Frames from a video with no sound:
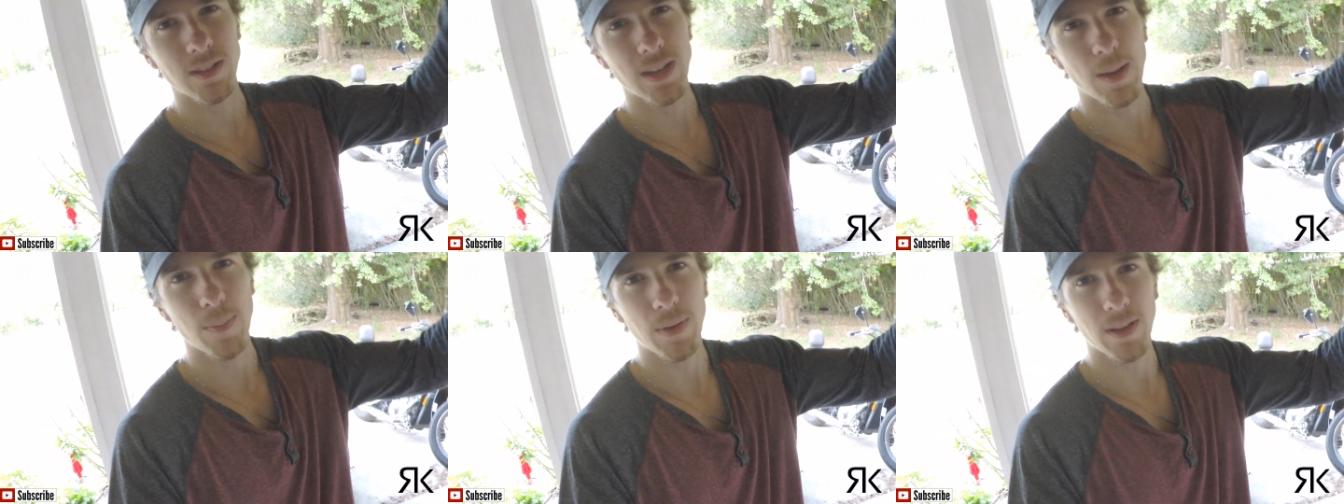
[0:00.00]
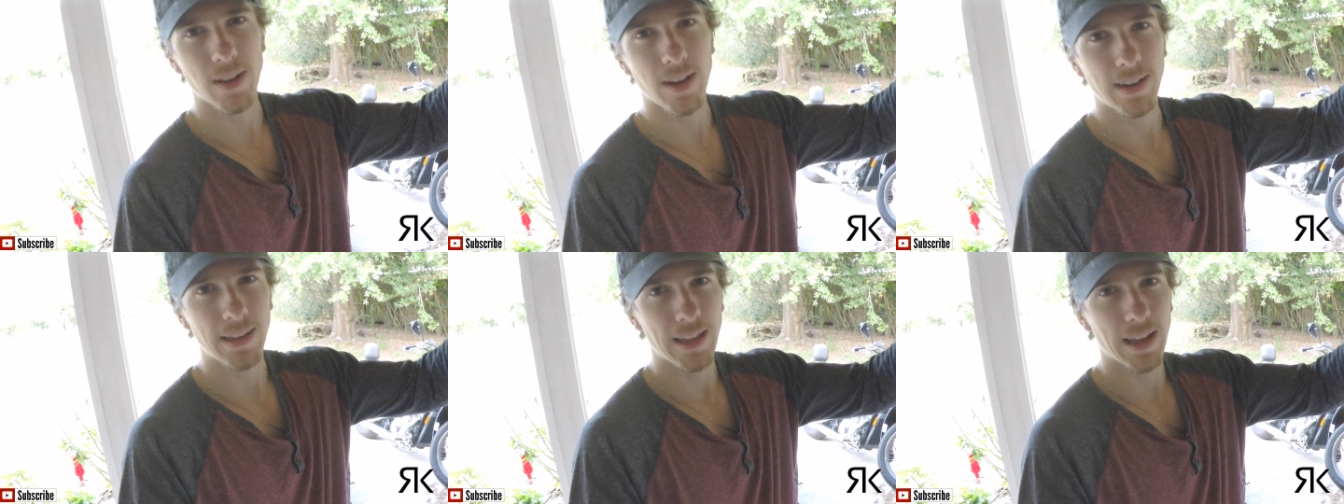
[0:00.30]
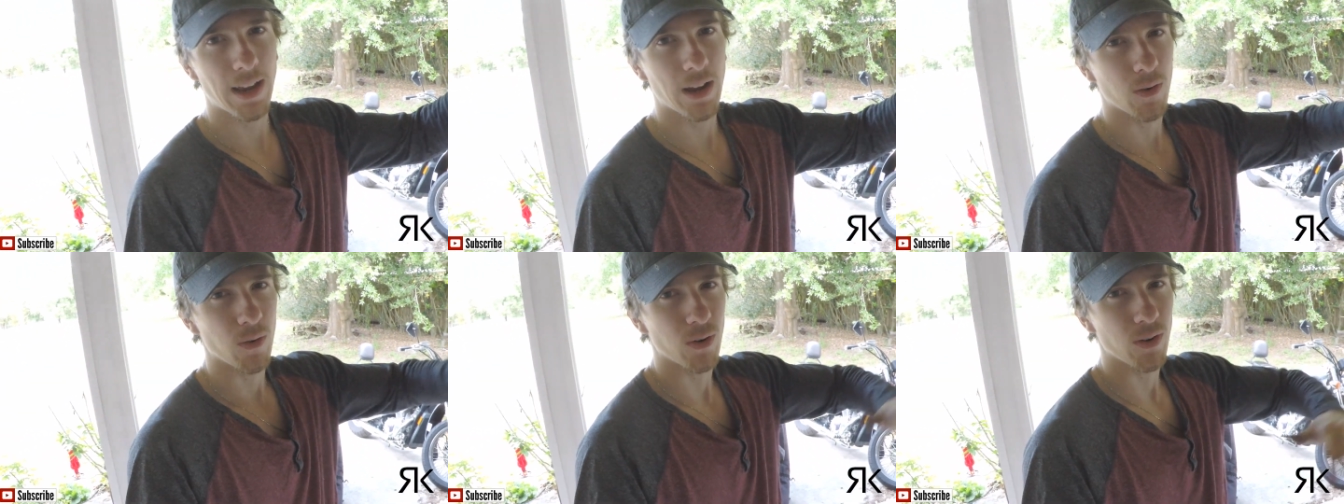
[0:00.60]
step it like
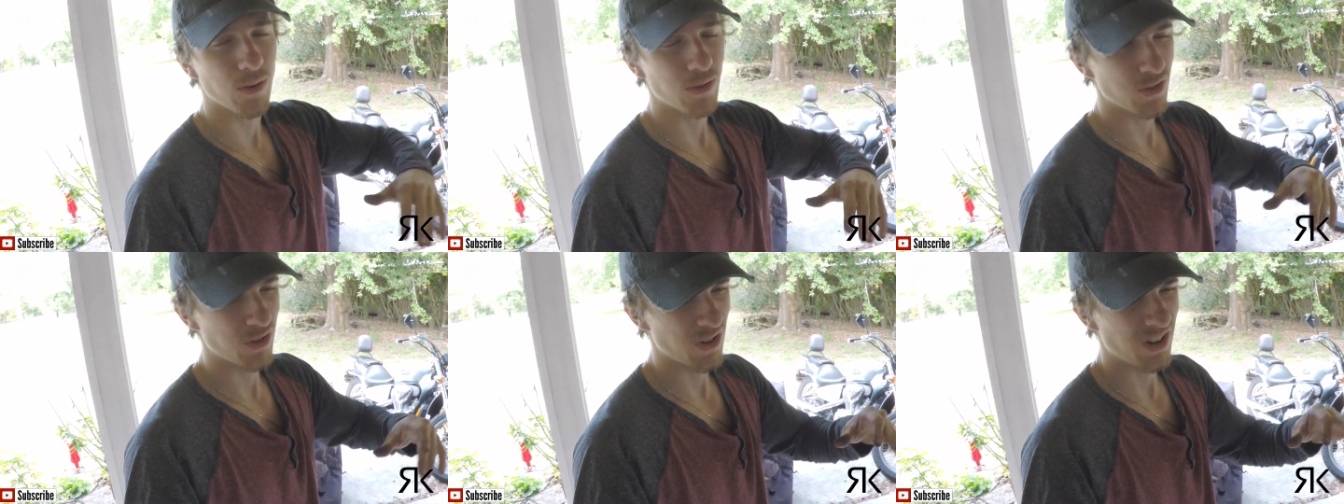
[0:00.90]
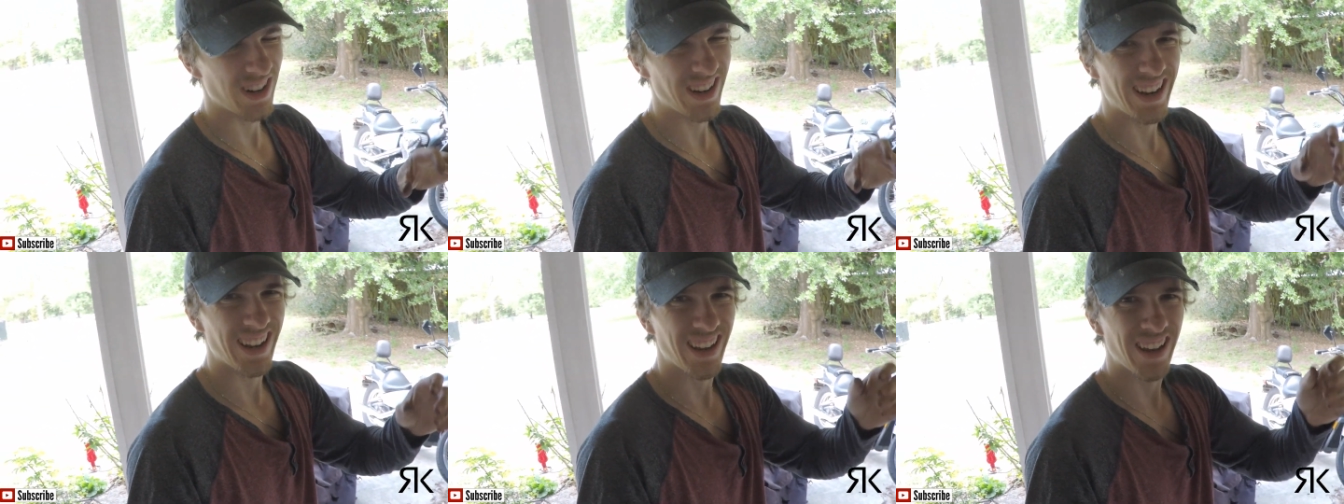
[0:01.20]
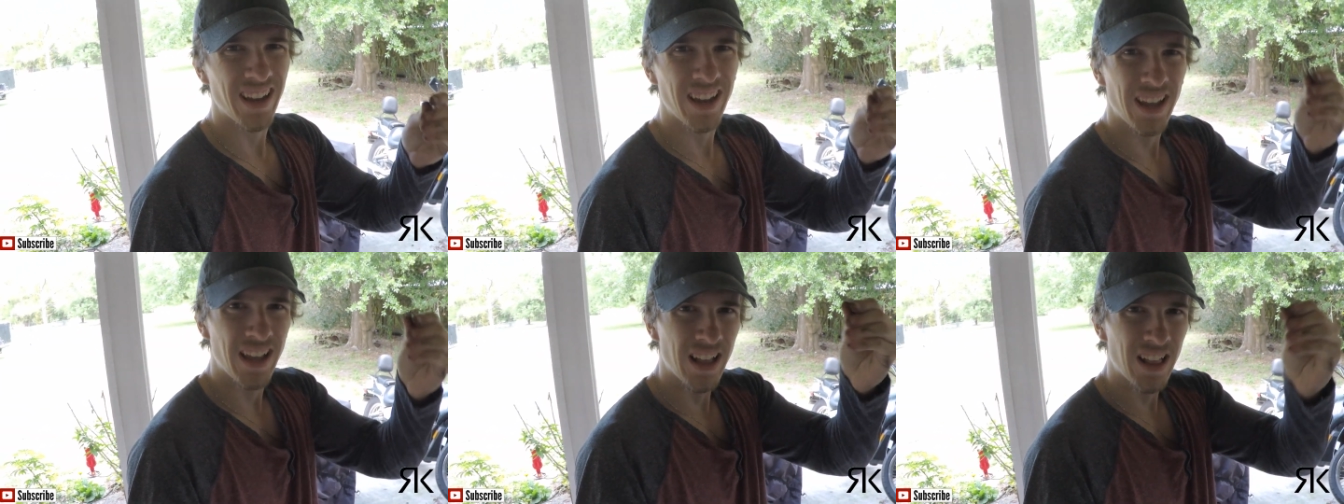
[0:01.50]
that or else you're going to
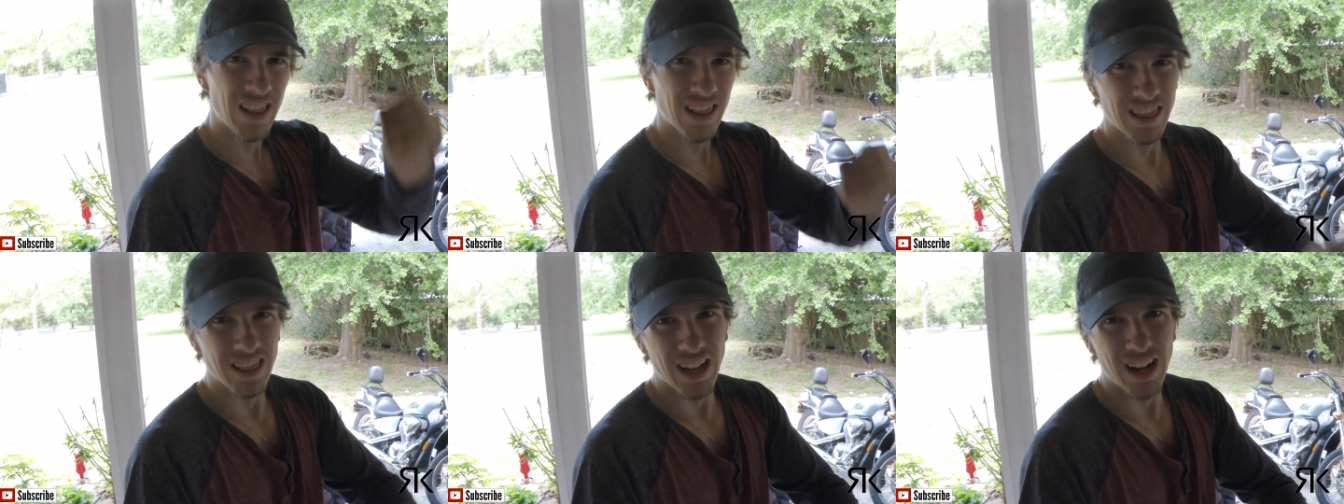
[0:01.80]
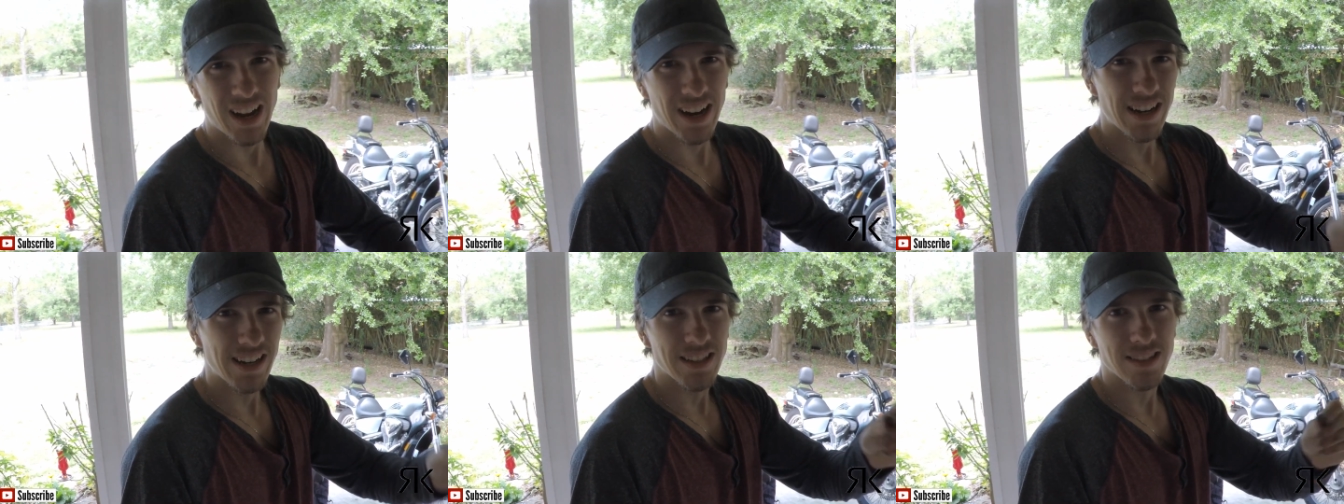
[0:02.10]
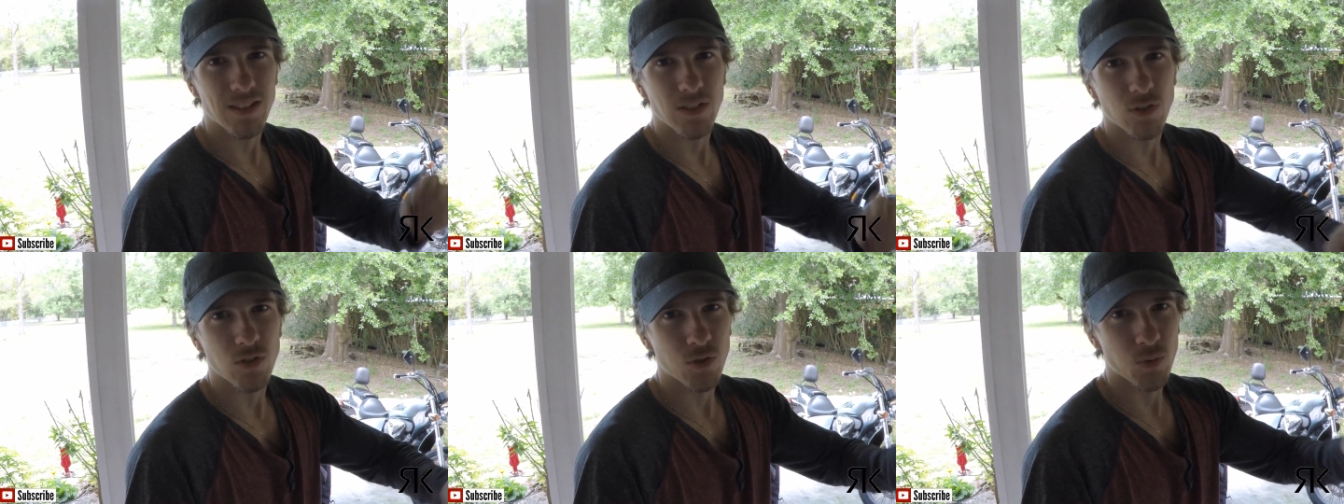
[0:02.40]
get
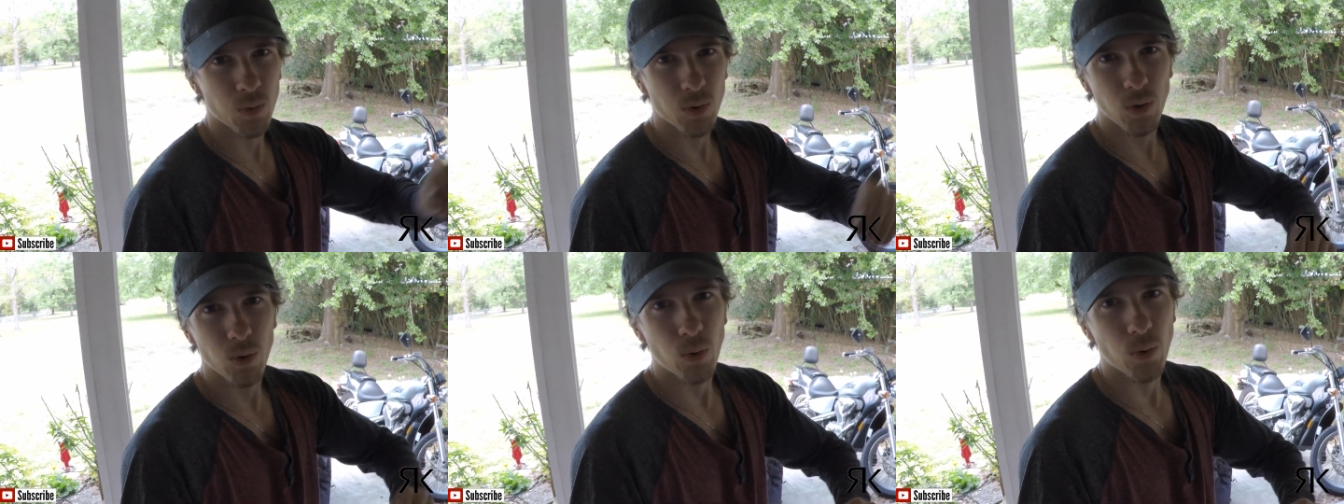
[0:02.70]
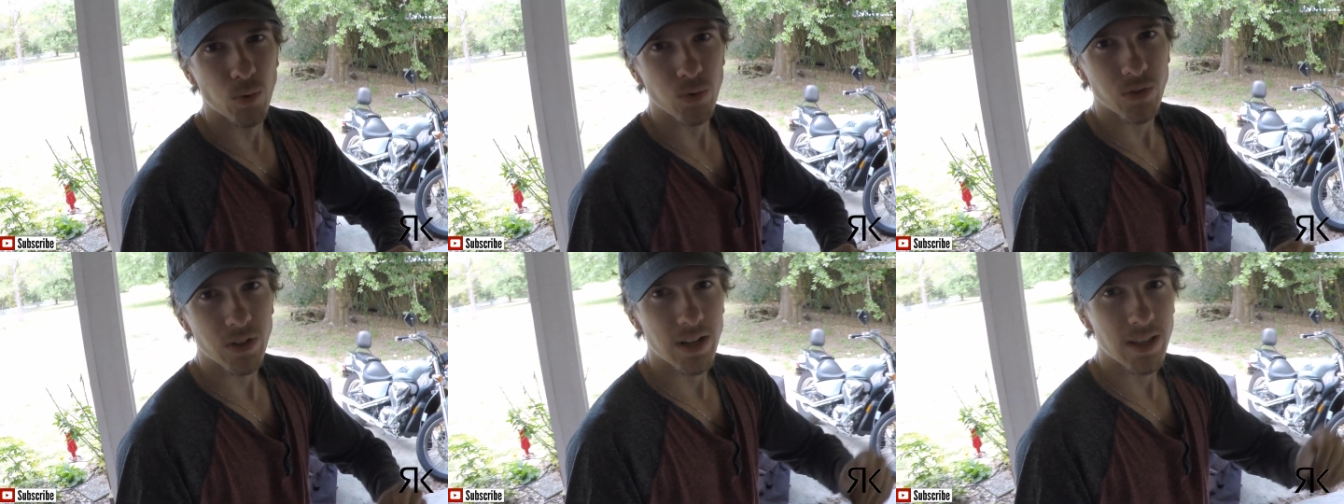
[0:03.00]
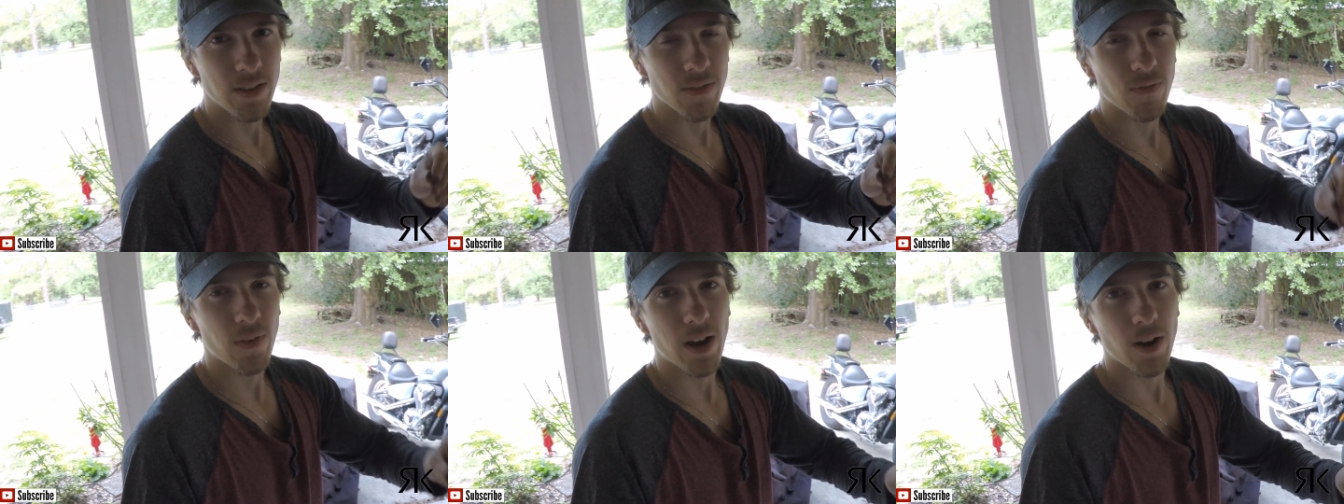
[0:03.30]
lines and swirls
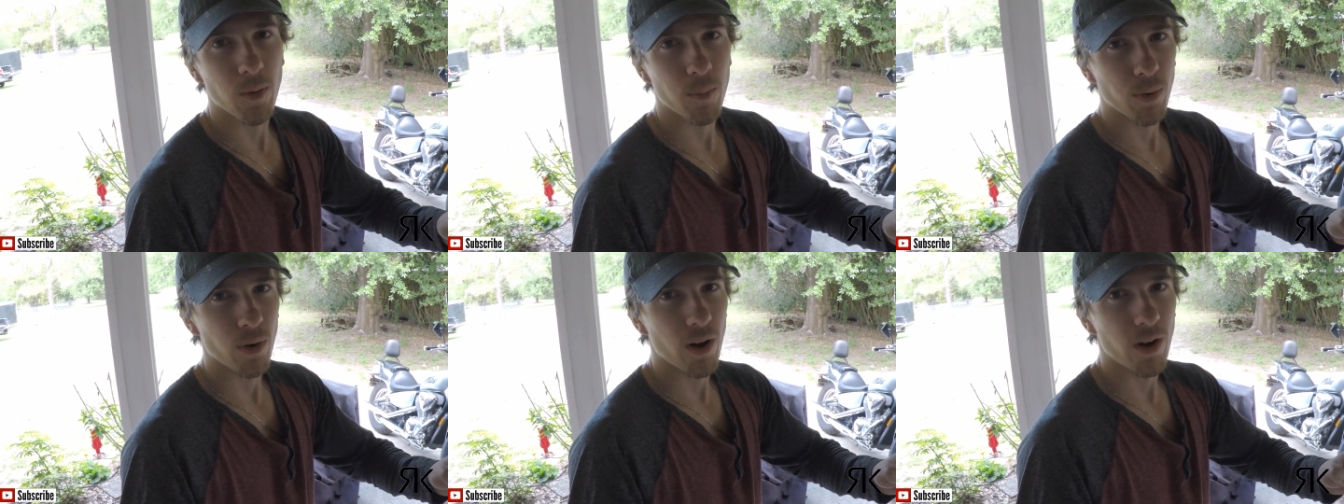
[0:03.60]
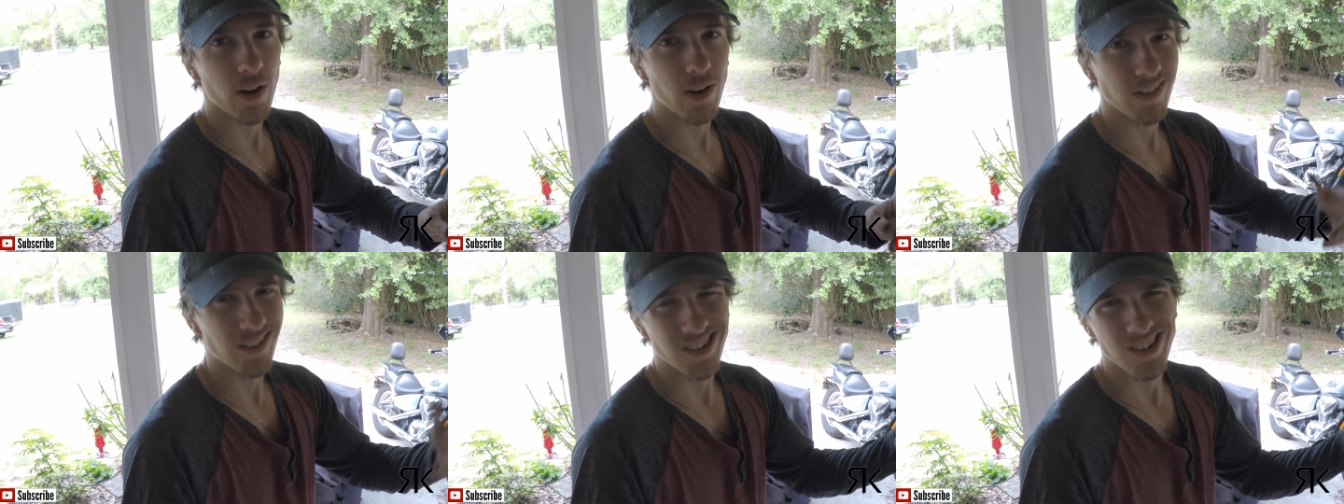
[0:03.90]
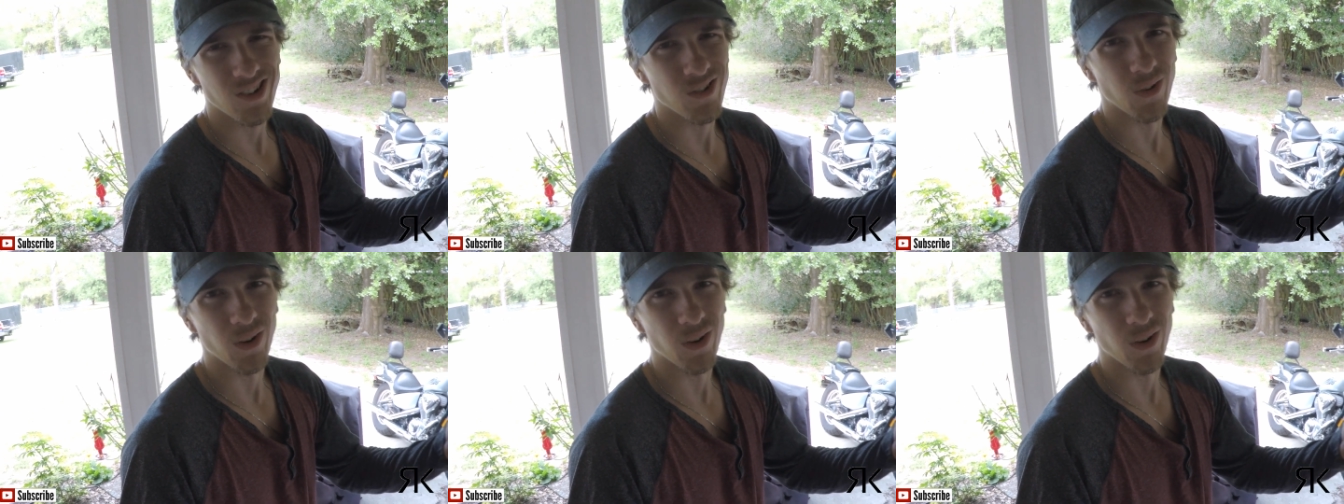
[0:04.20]
in the final product, and you